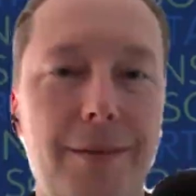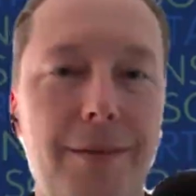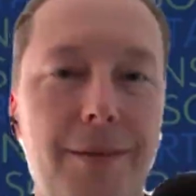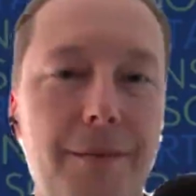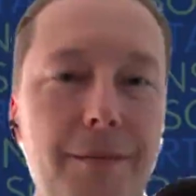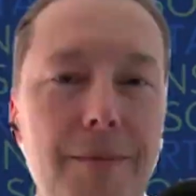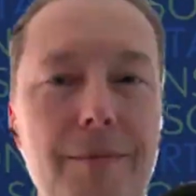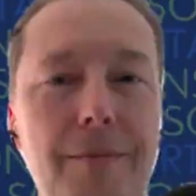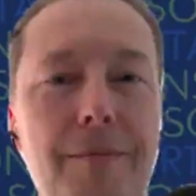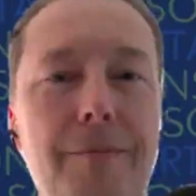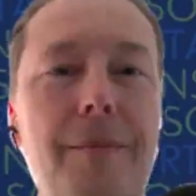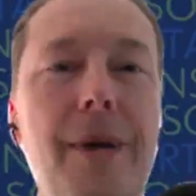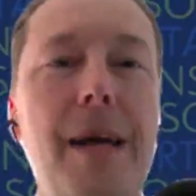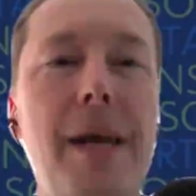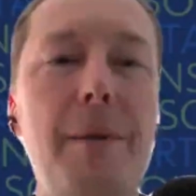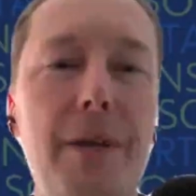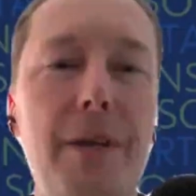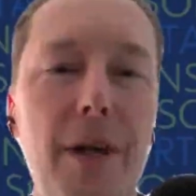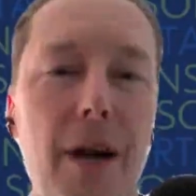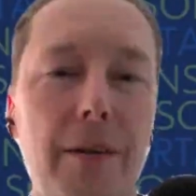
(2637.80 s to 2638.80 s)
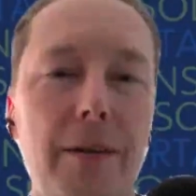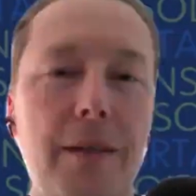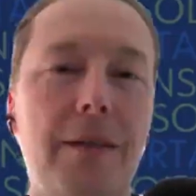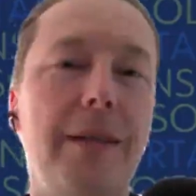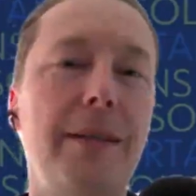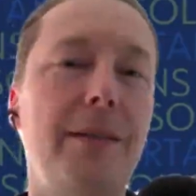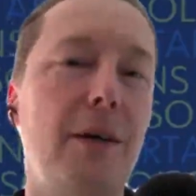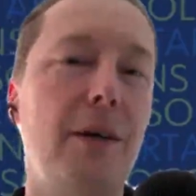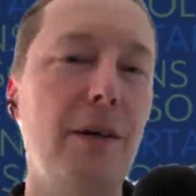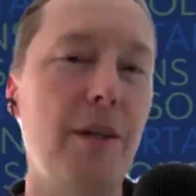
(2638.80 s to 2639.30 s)
Maybe not. At
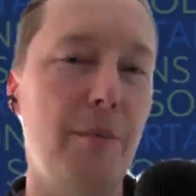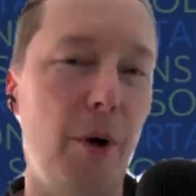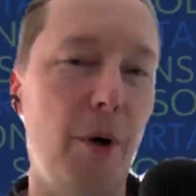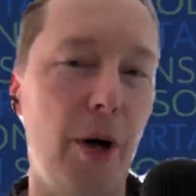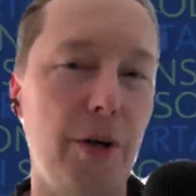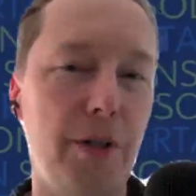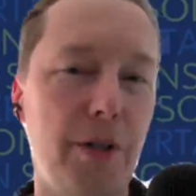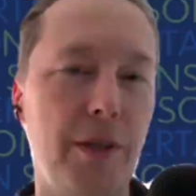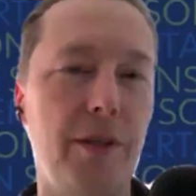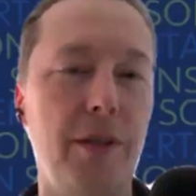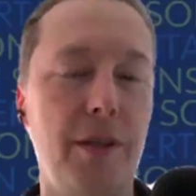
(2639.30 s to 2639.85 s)
least on the margin,